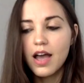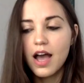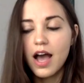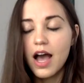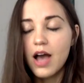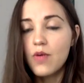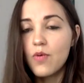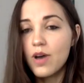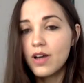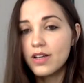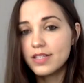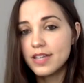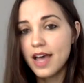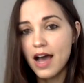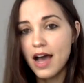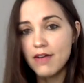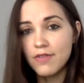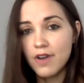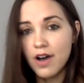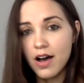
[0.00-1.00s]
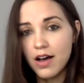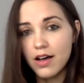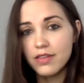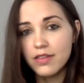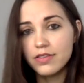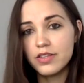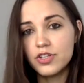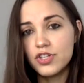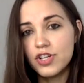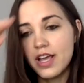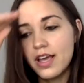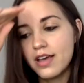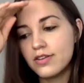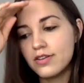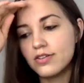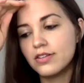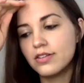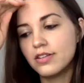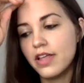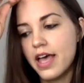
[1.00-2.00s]
I want to have on the
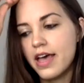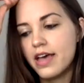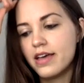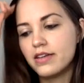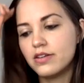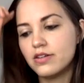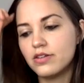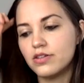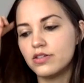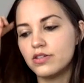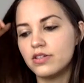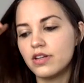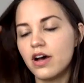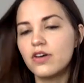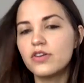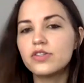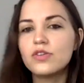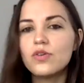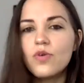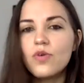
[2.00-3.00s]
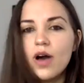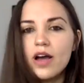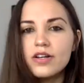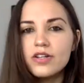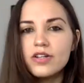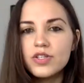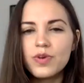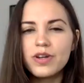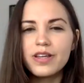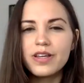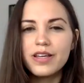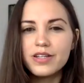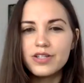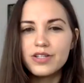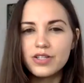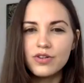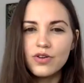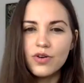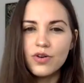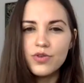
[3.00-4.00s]
channel. And also, I just want to get
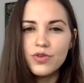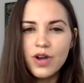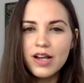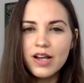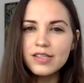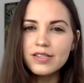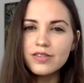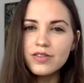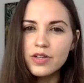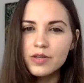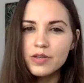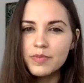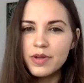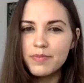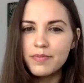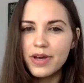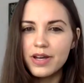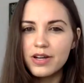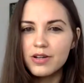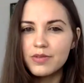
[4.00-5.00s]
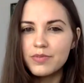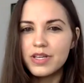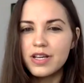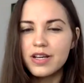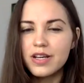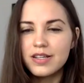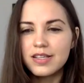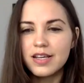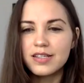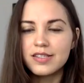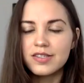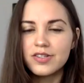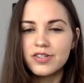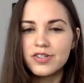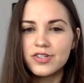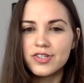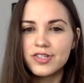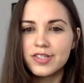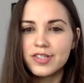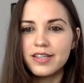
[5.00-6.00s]
to know you guys a little bit better because I
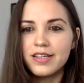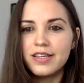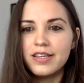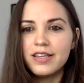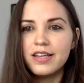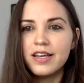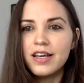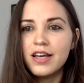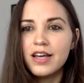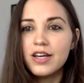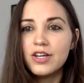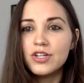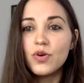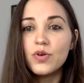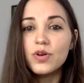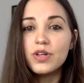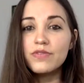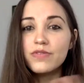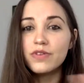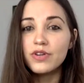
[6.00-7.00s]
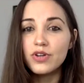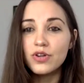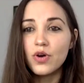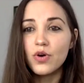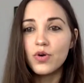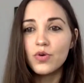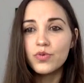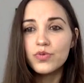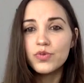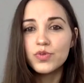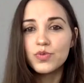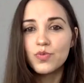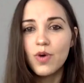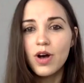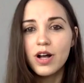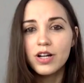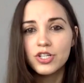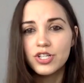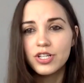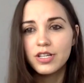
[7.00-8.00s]
seriously don't even know who's
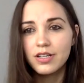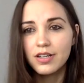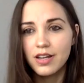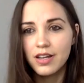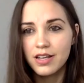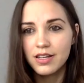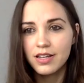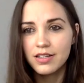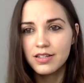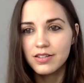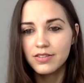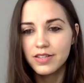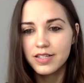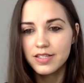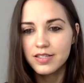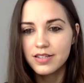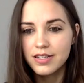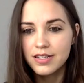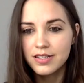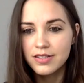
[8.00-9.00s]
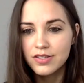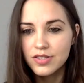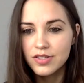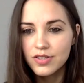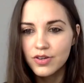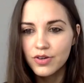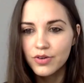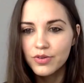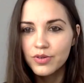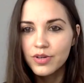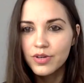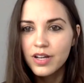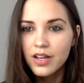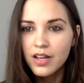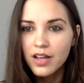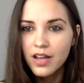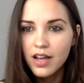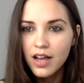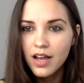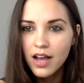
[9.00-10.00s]
watching and listening. So
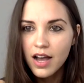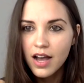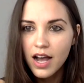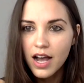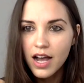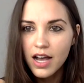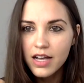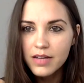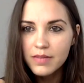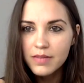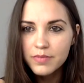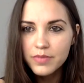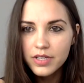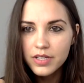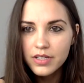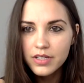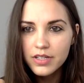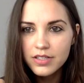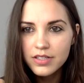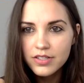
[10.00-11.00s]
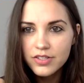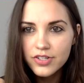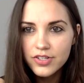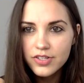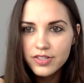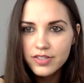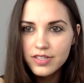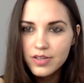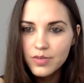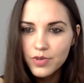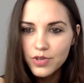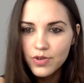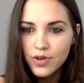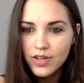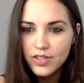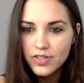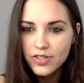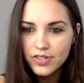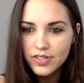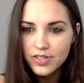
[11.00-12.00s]
I'm gonna just see what you
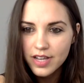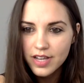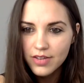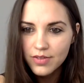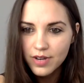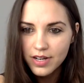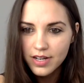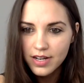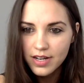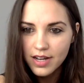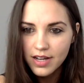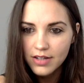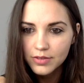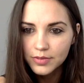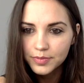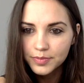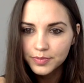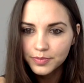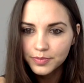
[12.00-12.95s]
guys are saying right now.